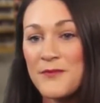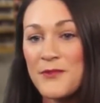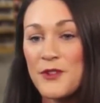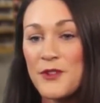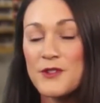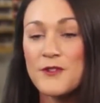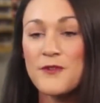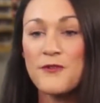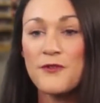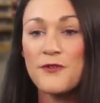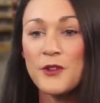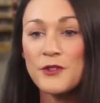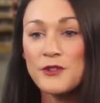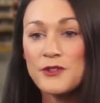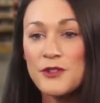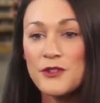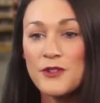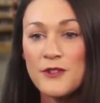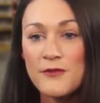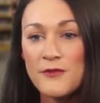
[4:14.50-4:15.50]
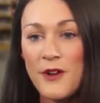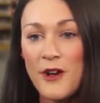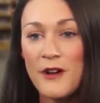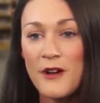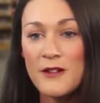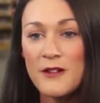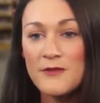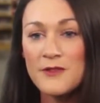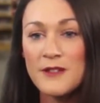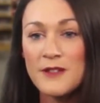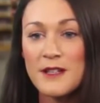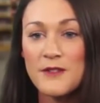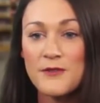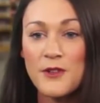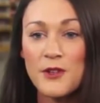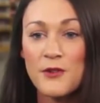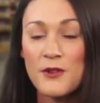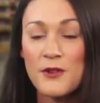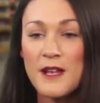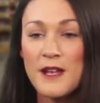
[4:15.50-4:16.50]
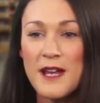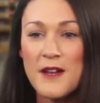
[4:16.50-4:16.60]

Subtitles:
There's a filter involved that if you don't